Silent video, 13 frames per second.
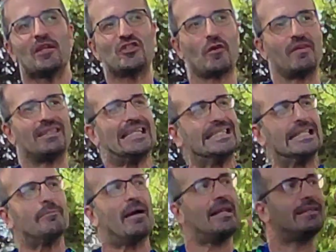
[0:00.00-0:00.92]
so that
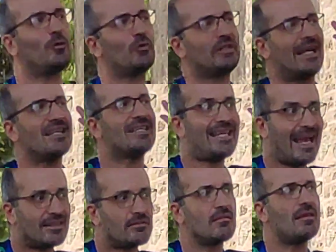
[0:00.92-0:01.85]
little by little we can
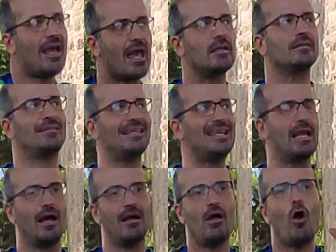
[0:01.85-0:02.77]
get the
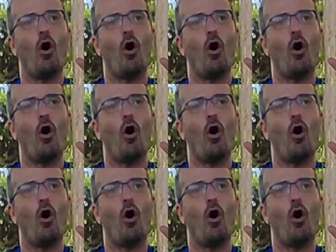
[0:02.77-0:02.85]
idea